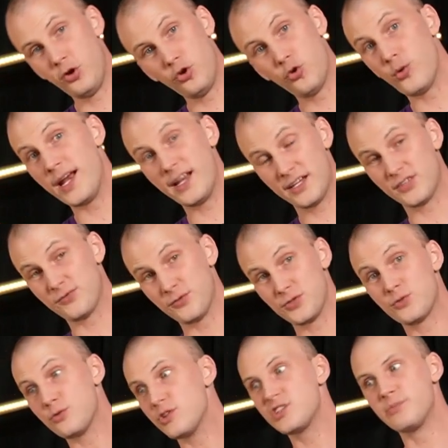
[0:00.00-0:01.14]
away nice for
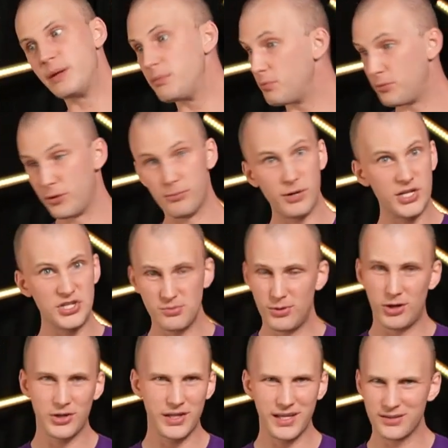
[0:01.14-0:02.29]
storage, maybe put a bungee ball
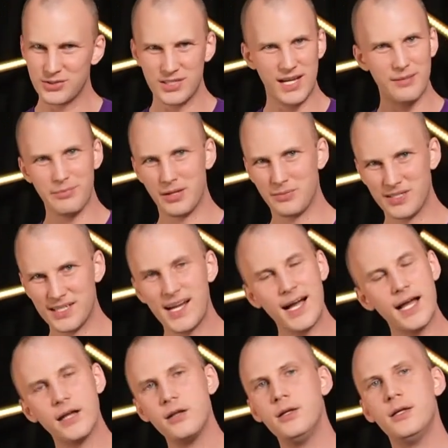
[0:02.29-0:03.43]
on the other side, maybe
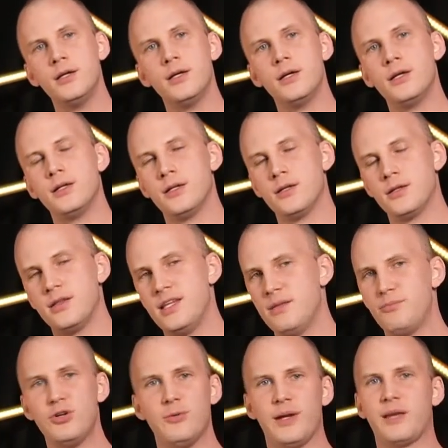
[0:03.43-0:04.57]
not. Then
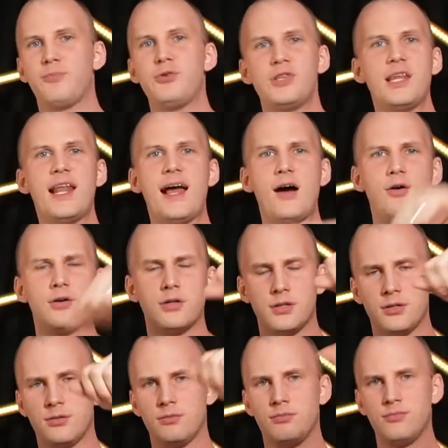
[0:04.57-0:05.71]
boom, I can put that out,
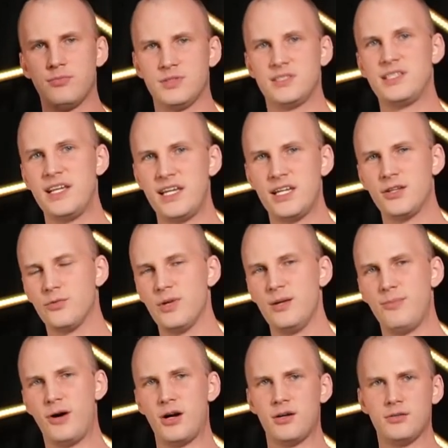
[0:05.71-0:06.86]
stake in the
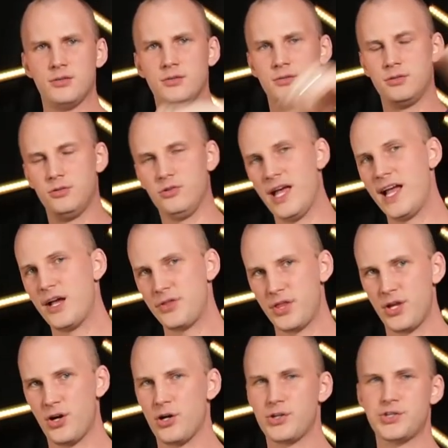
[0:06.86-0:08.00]
rebar, lay out the
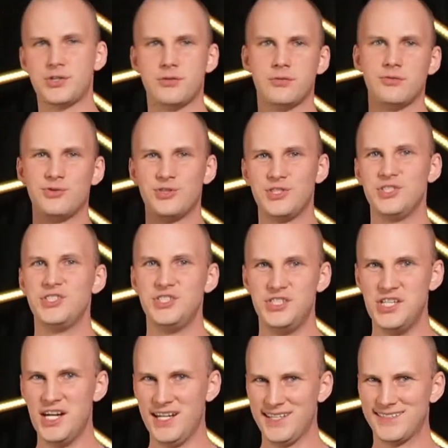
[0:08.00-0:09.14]
arch, done.